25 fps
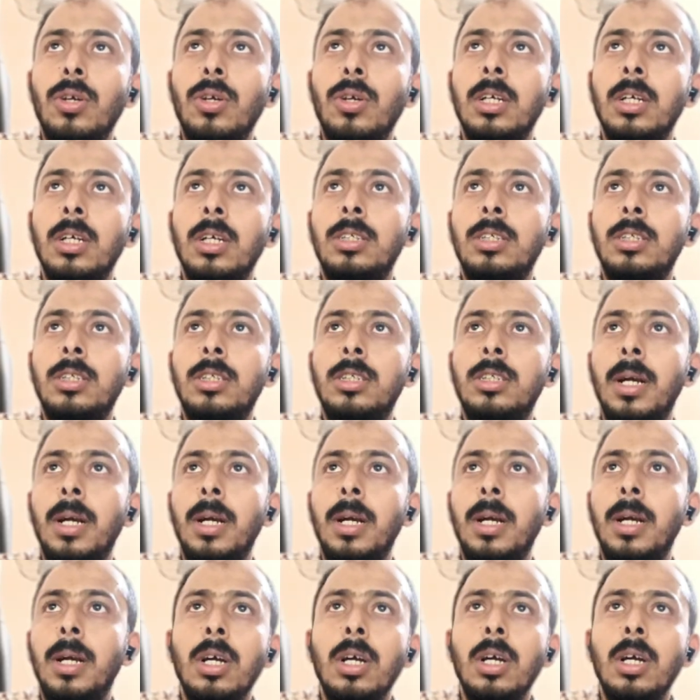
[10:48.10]
so in the
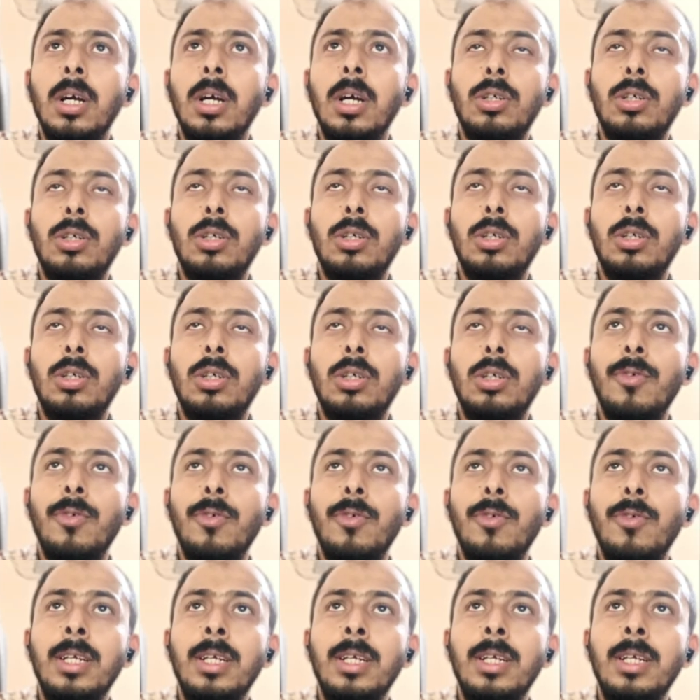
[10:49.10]
subnetwork,
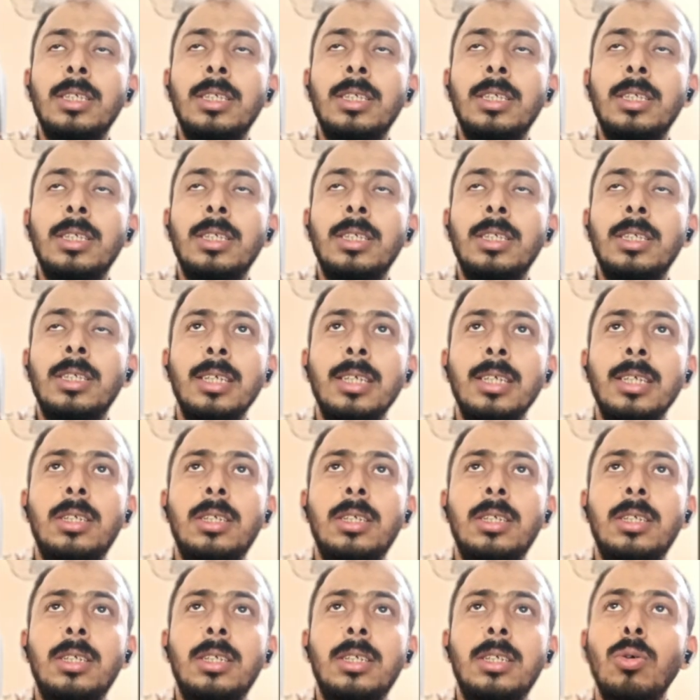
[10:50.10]
so we just
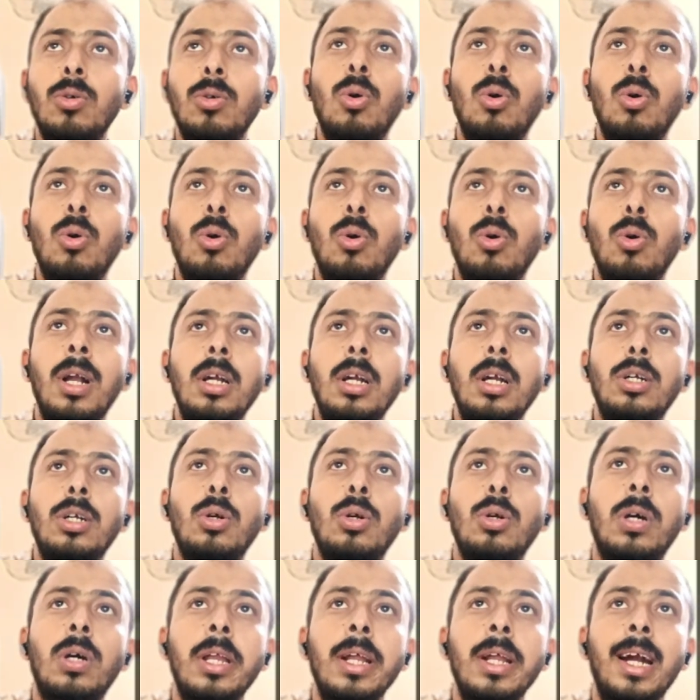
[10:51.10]
asked
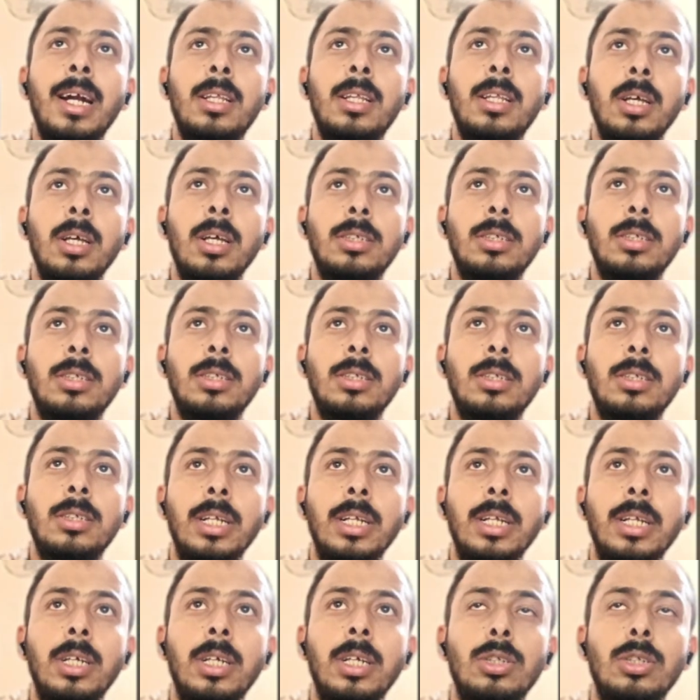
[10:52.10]
Google to create
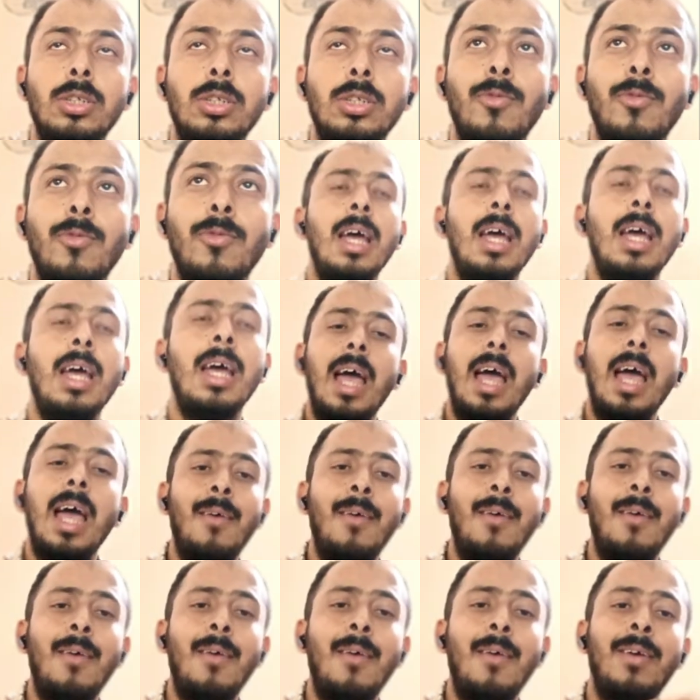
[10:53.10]
this ranges. So
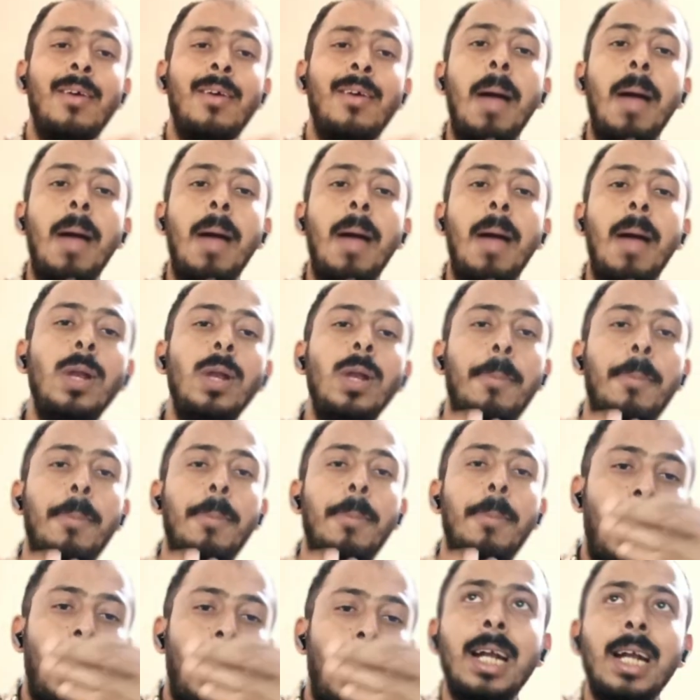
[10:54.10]
we haven't
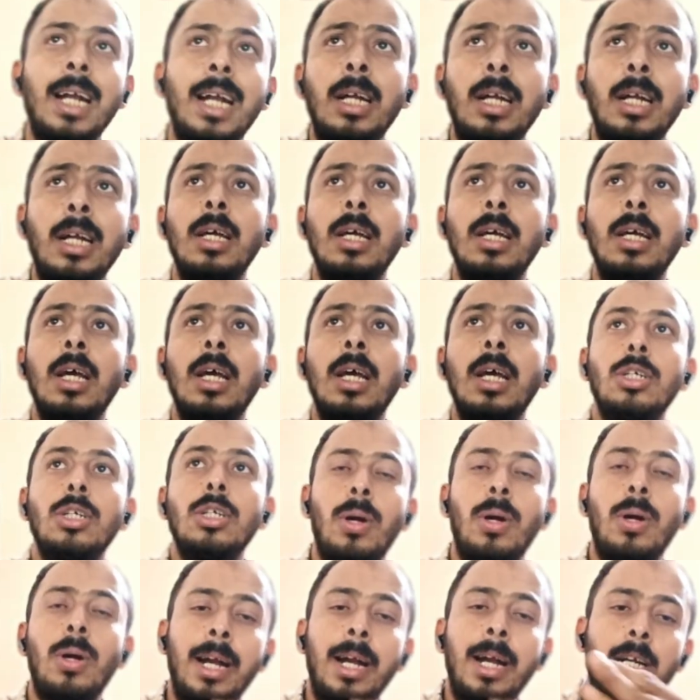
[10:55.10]
manually provided it.
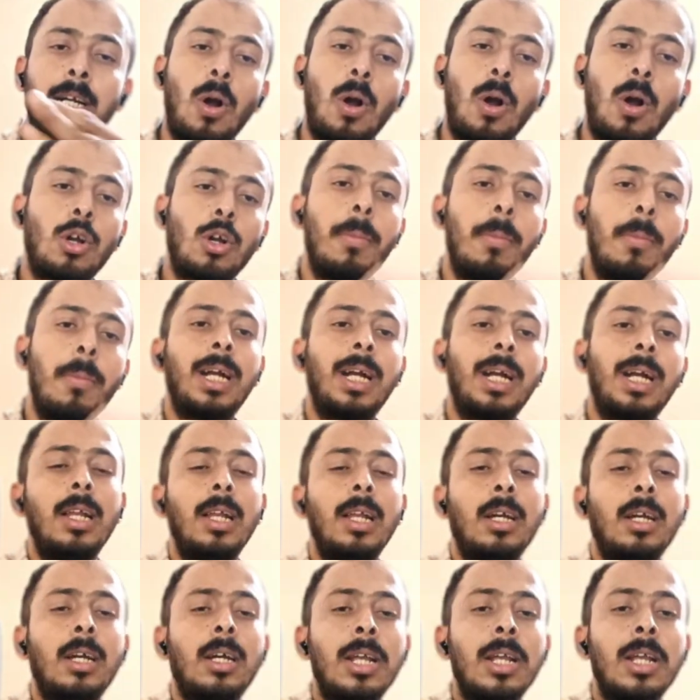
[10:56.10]
So it
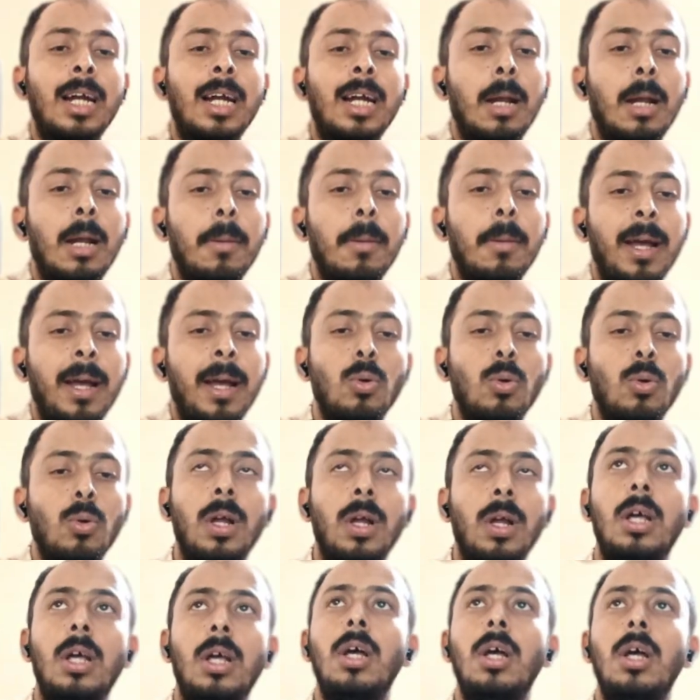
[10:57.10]
automatically
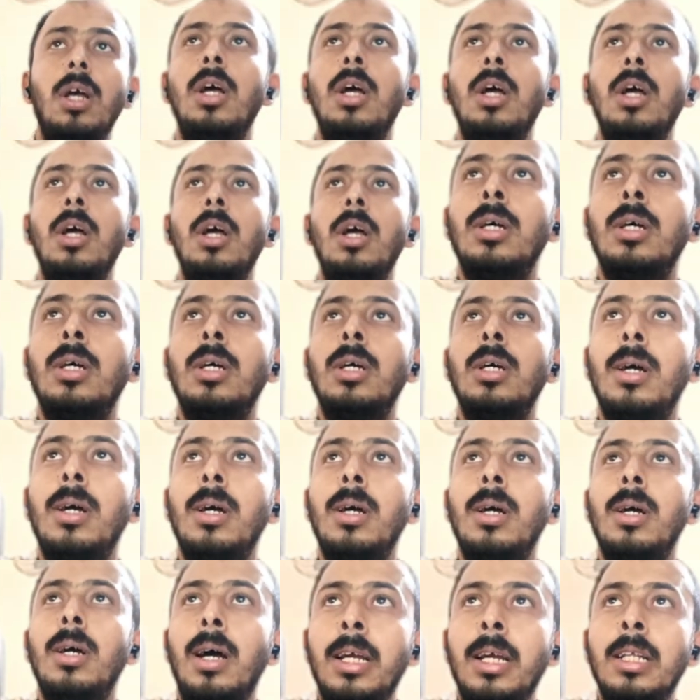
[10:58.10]
created by Google.
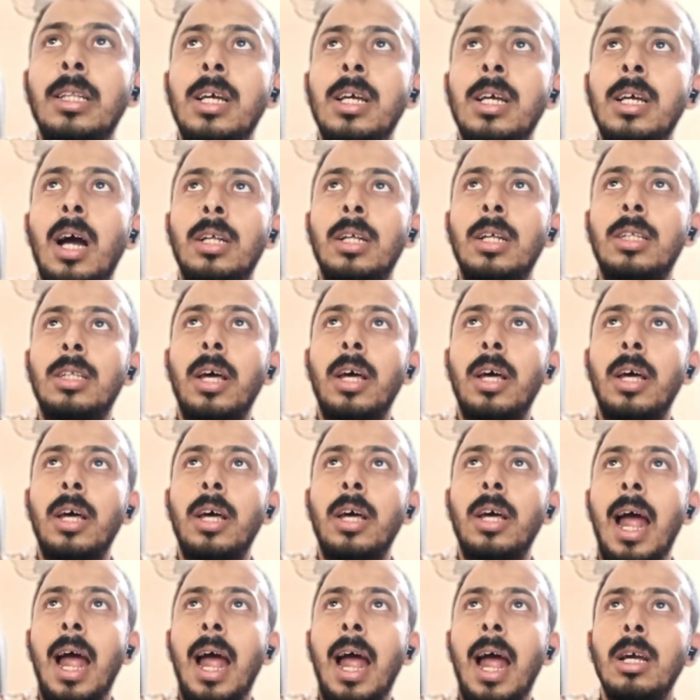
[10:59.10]
In the
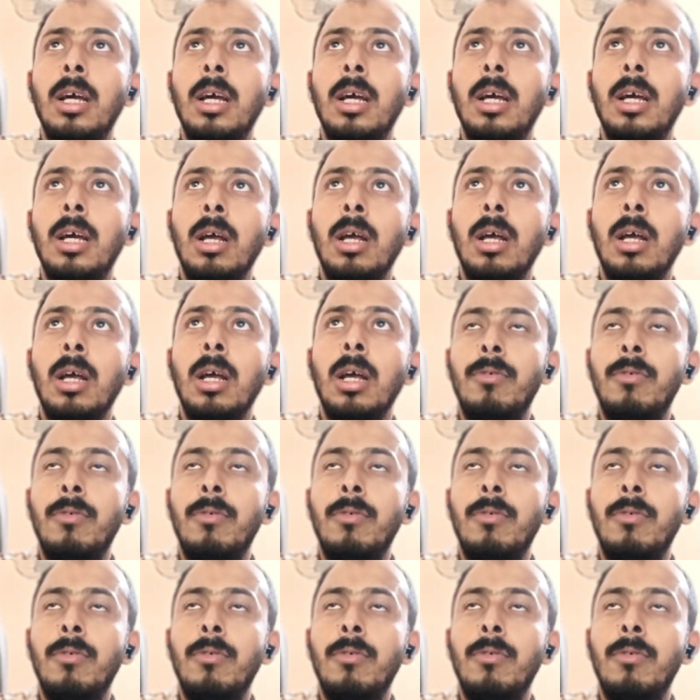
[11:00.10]
other hand,